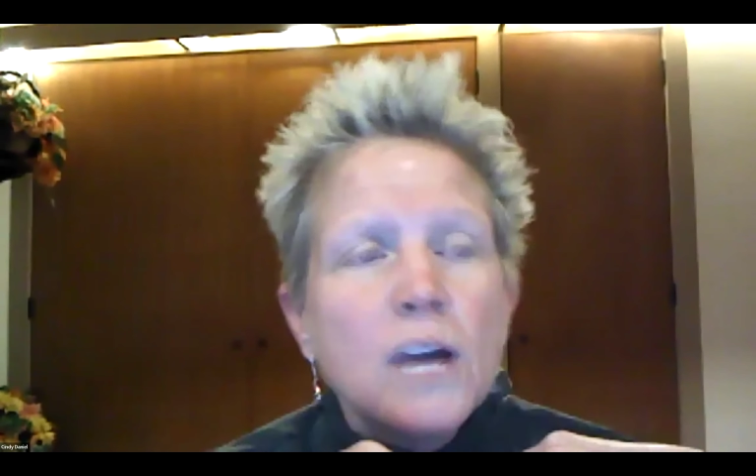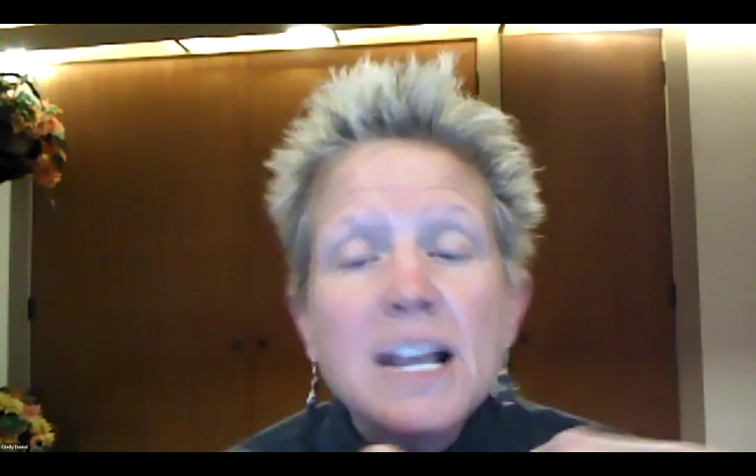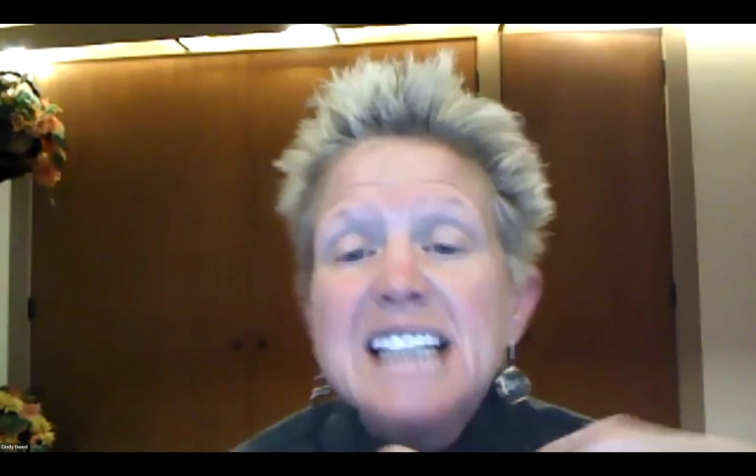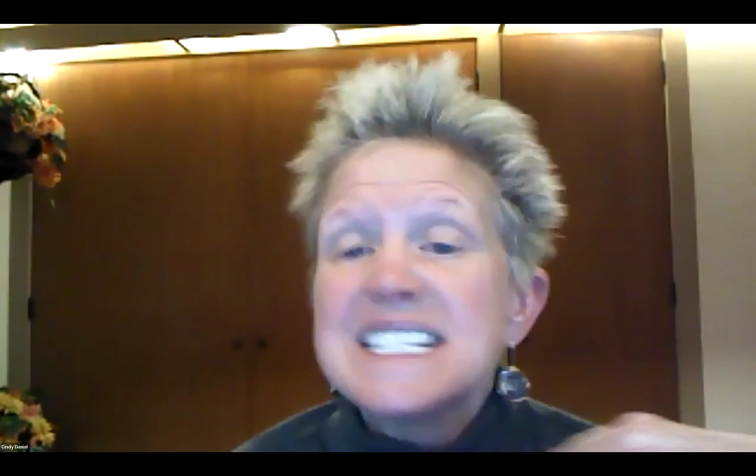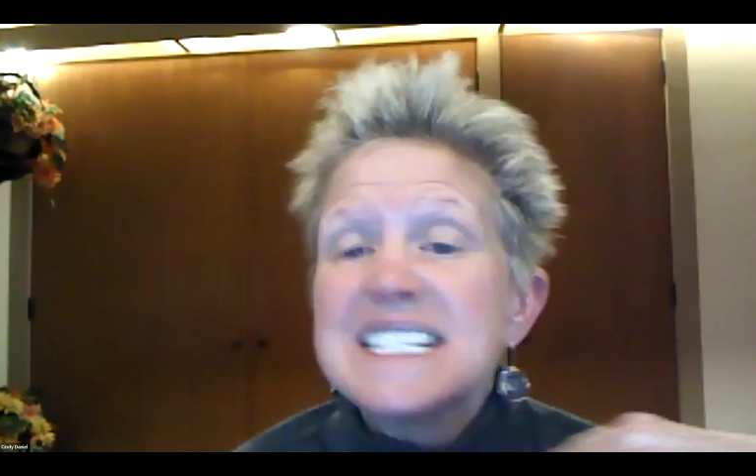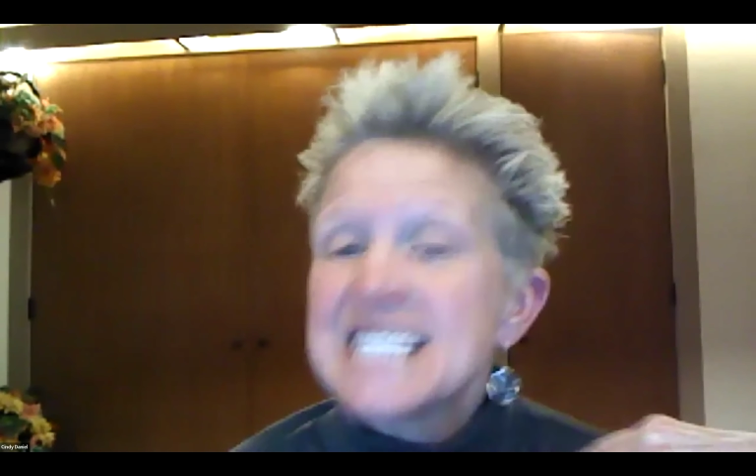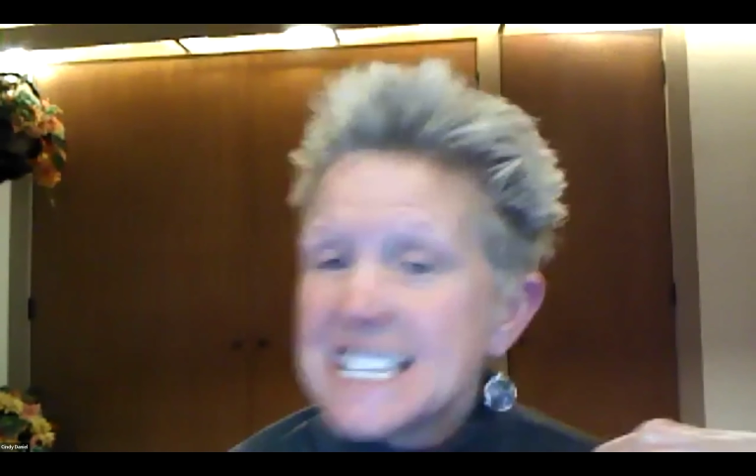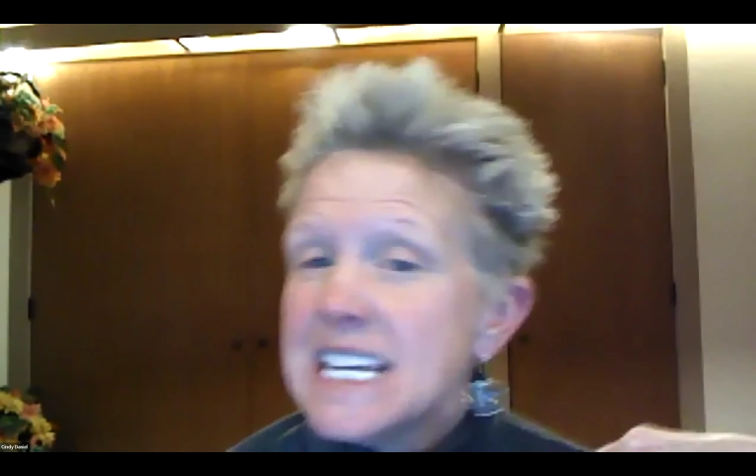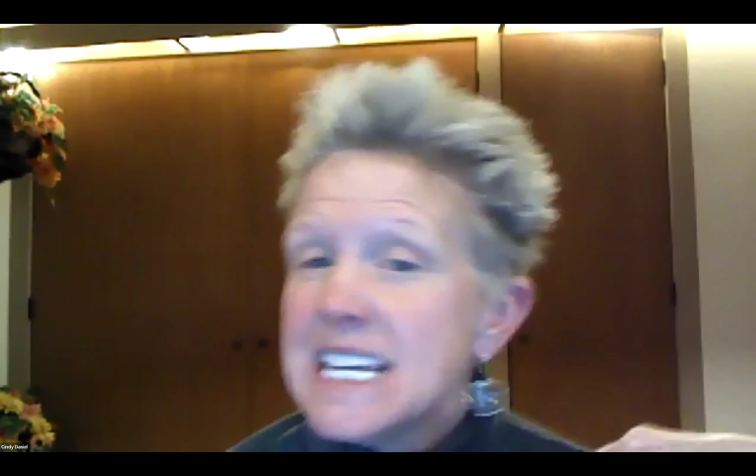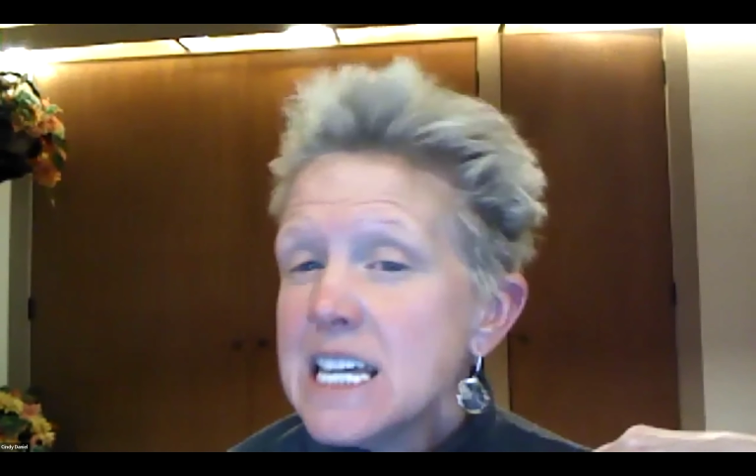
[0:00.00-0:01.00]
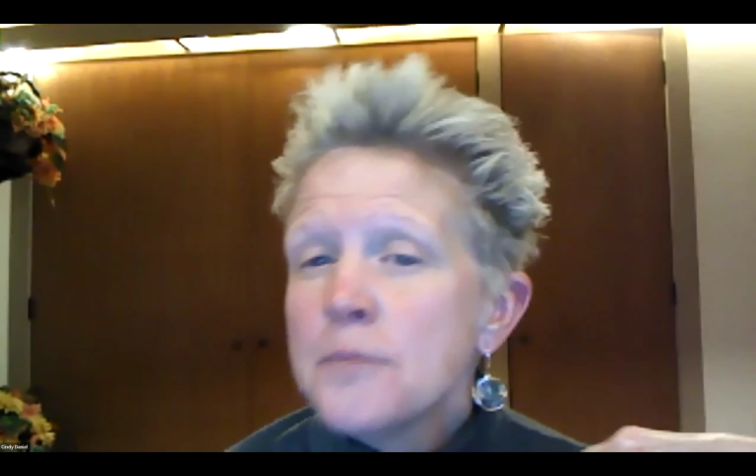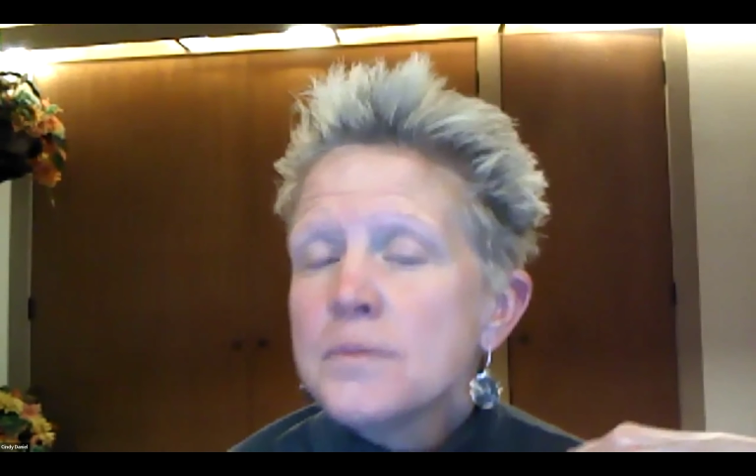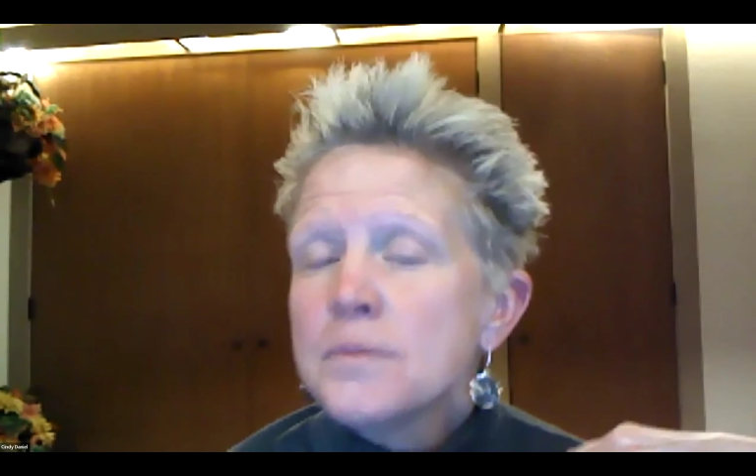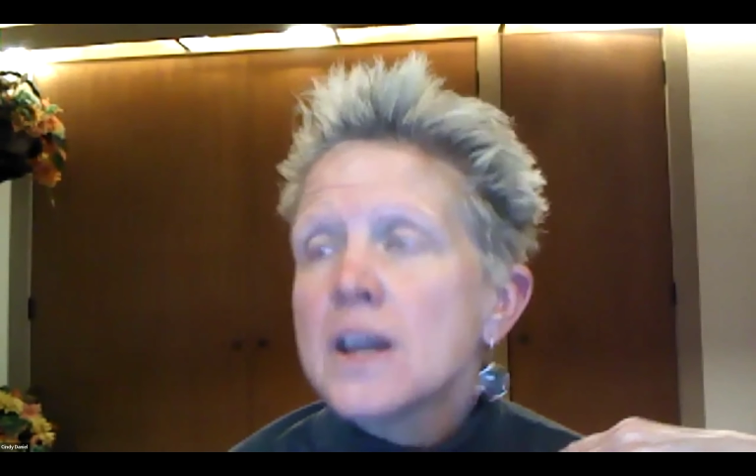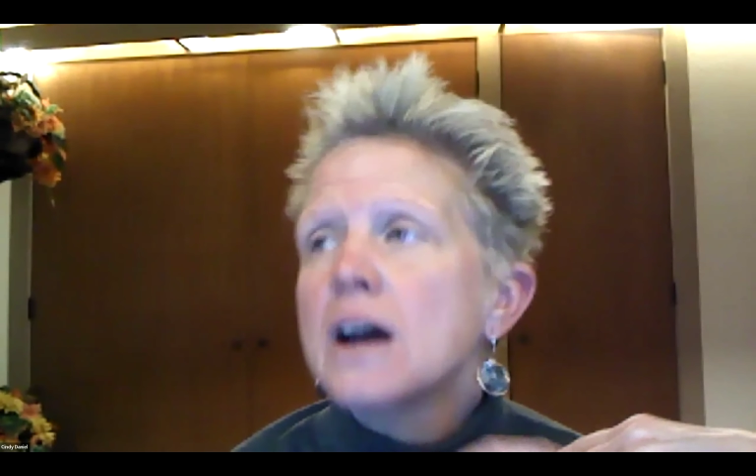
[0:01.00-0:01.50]
well, I'd like to see,
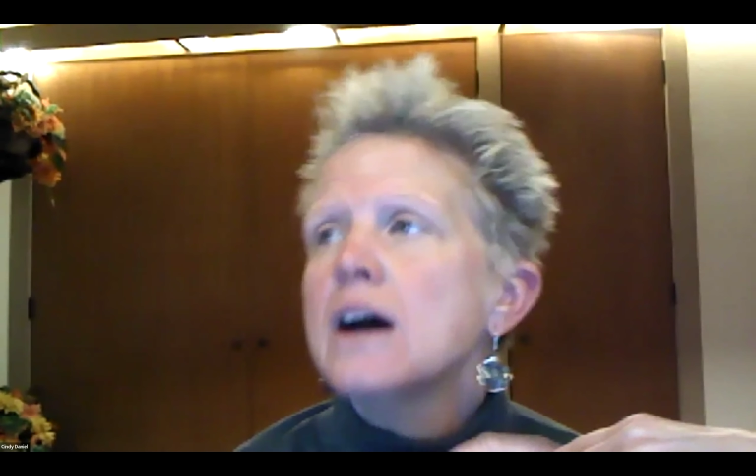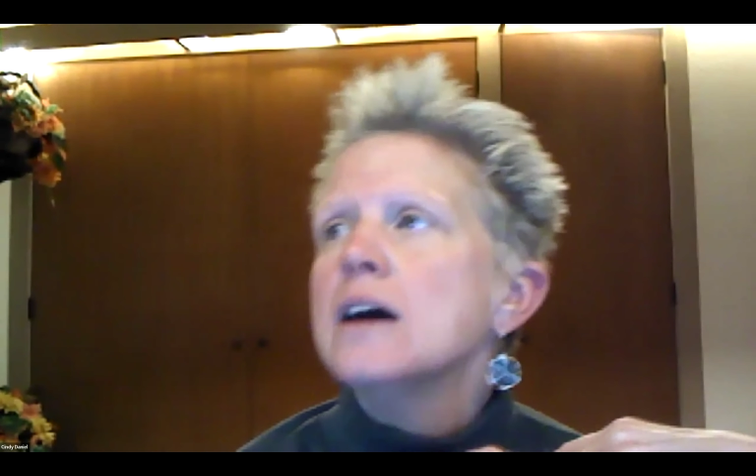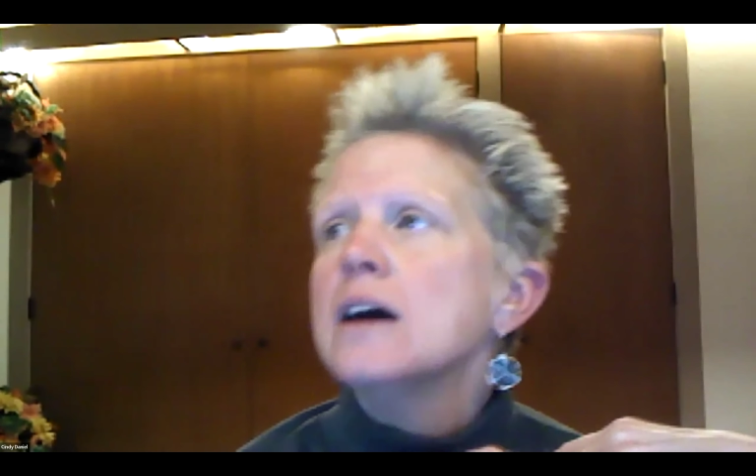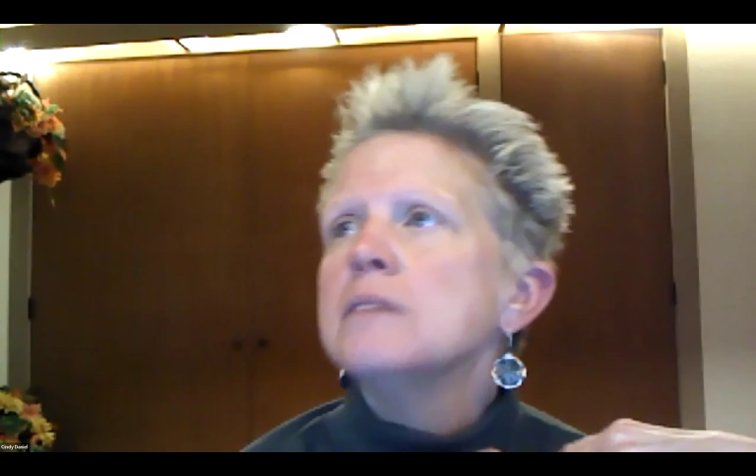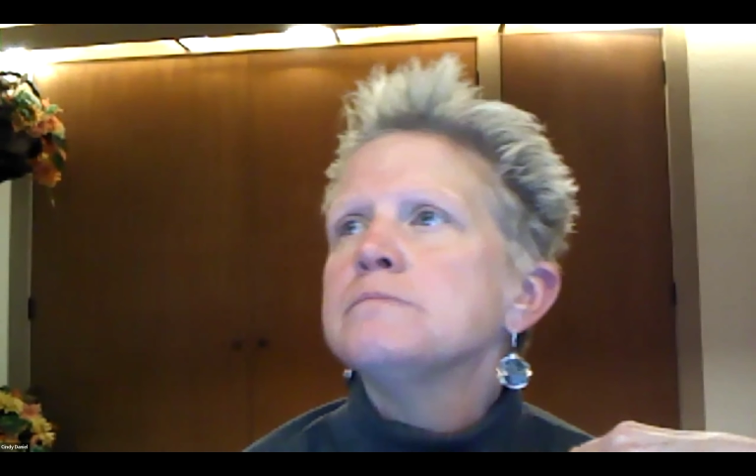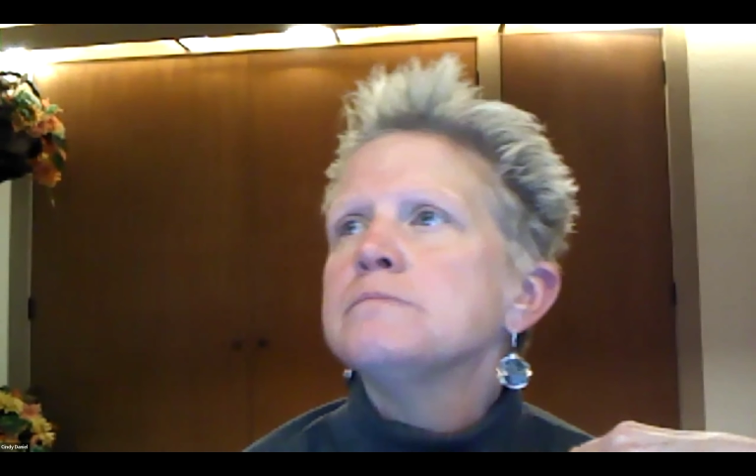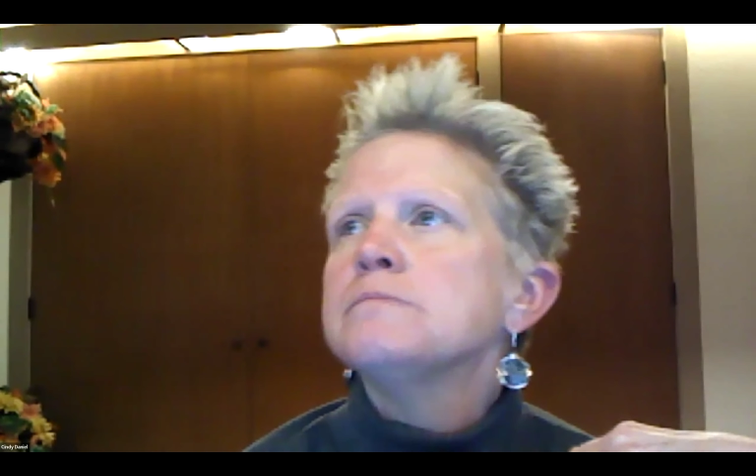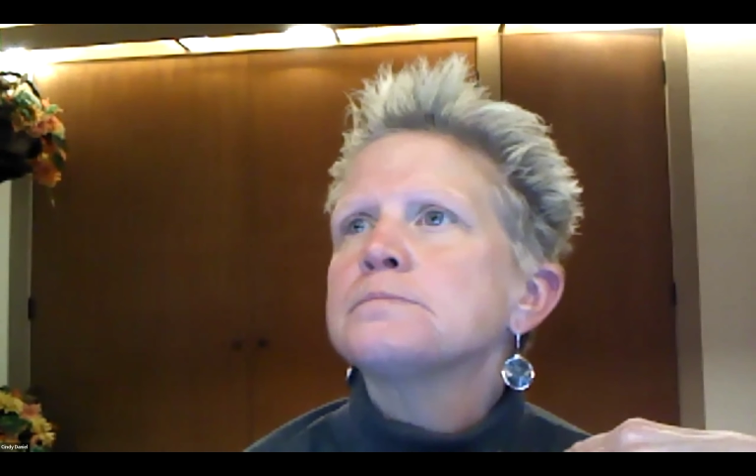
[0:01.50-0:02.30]
um,